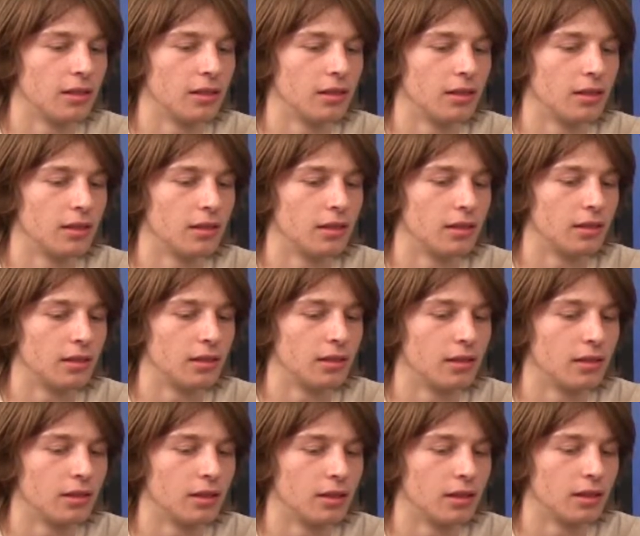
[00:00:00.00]

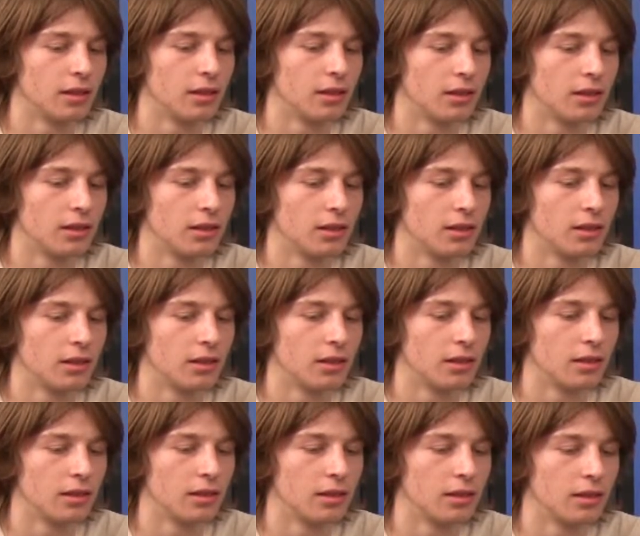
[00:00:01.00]

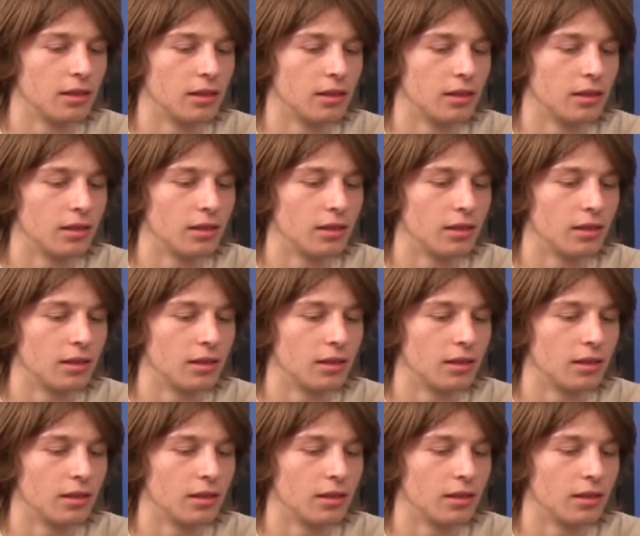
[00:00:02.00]
[no speech]